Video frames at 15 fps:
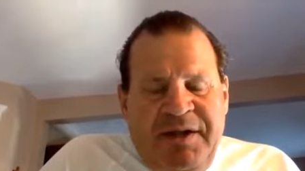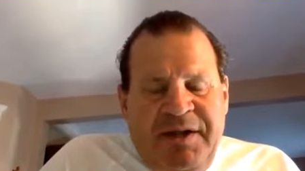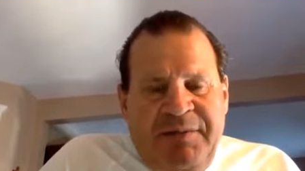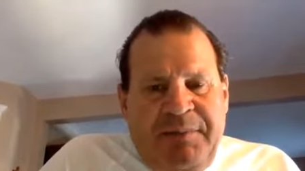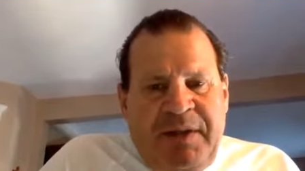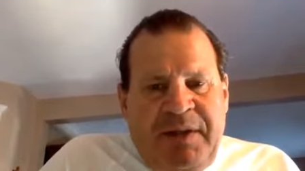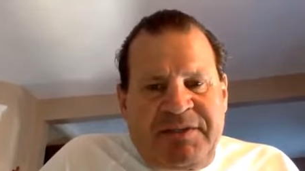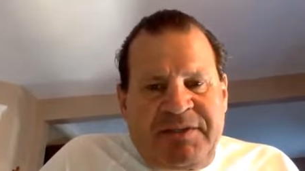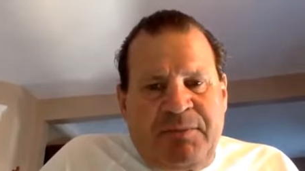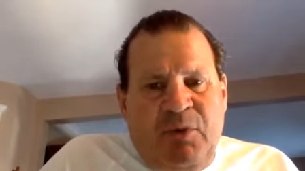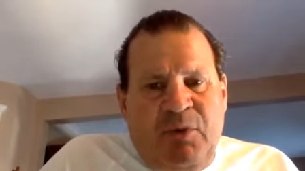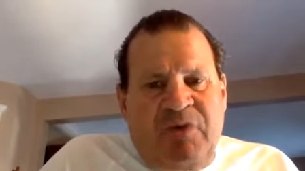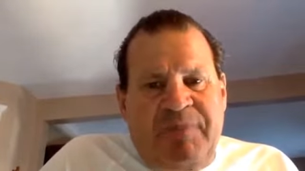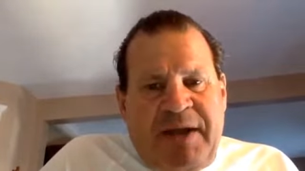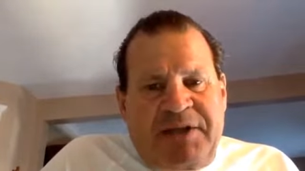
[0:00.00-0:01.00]
pay some more
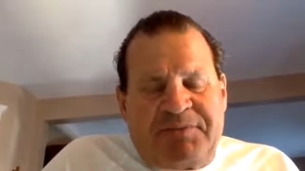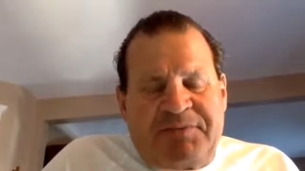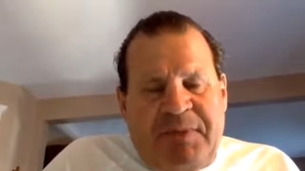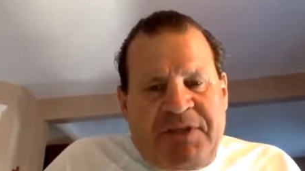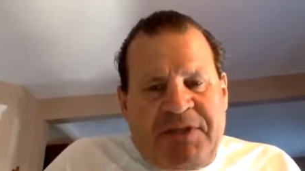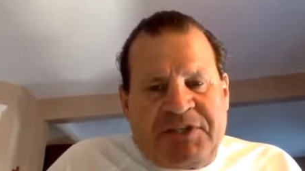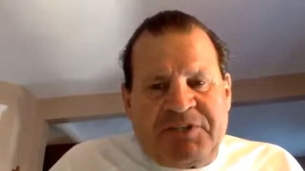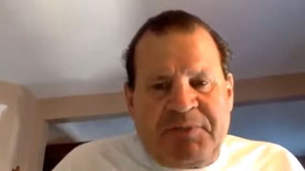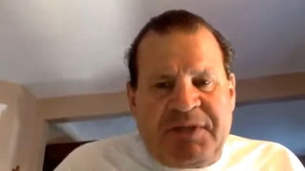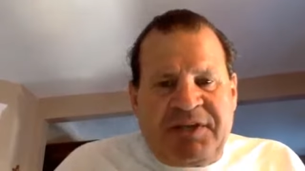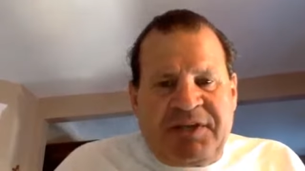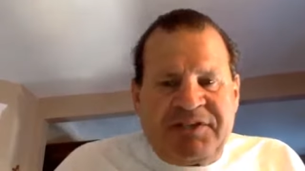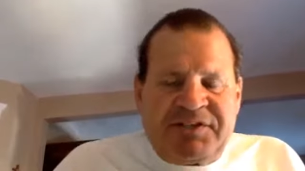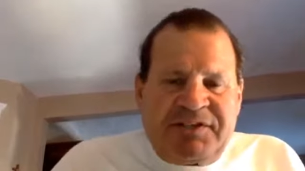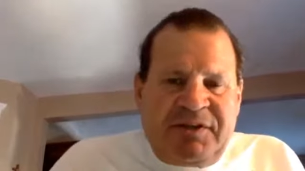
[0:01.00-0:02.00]
of my expenses
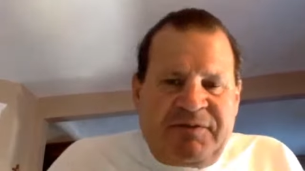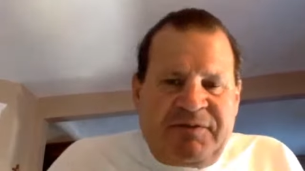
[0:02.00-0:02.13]
because